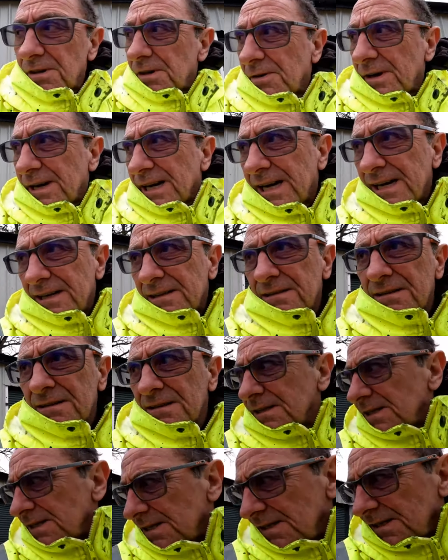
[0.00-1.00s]
going to
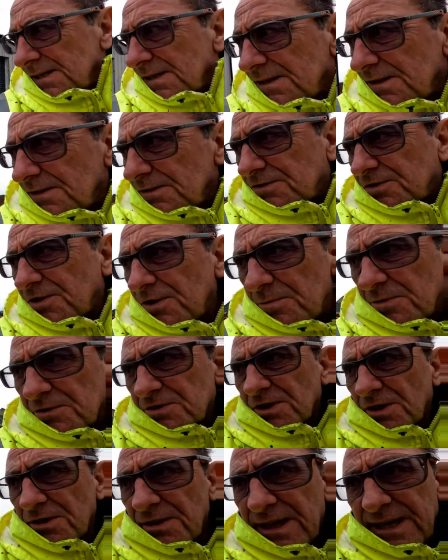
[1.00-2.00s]
do too
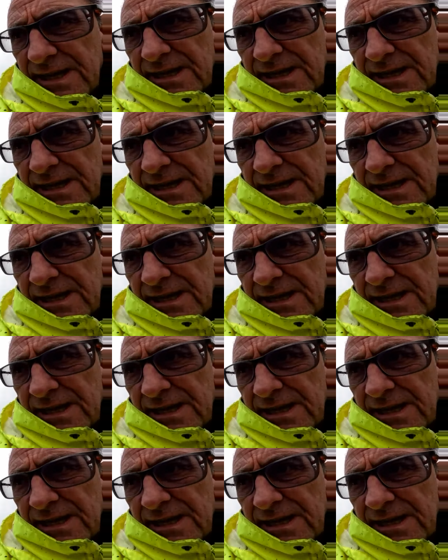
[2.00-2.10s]
much on